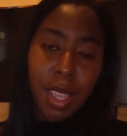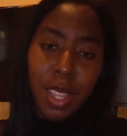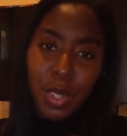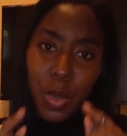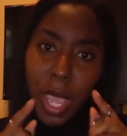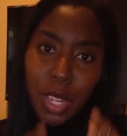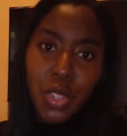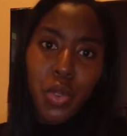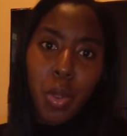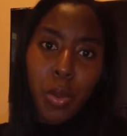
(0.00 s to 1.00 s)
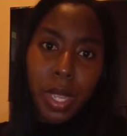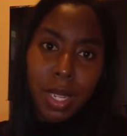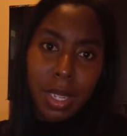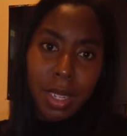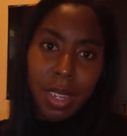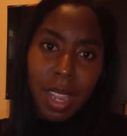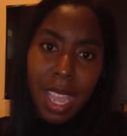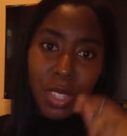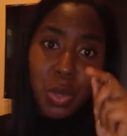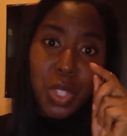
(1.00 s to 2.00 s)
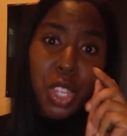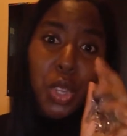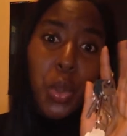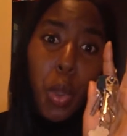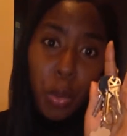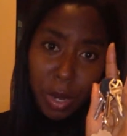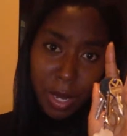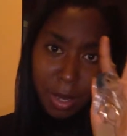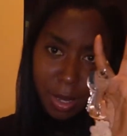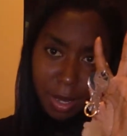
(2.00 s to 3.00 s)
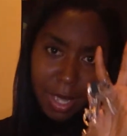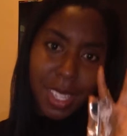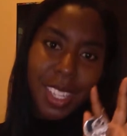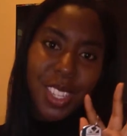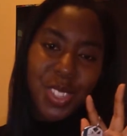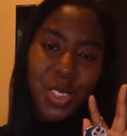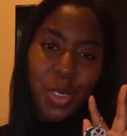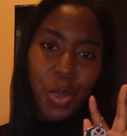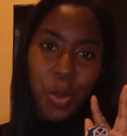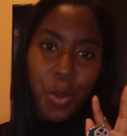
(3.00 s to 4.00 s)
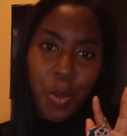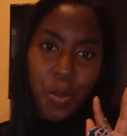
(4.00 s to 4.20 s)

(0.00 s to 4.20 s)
to ensuring and to securing the keys to your home.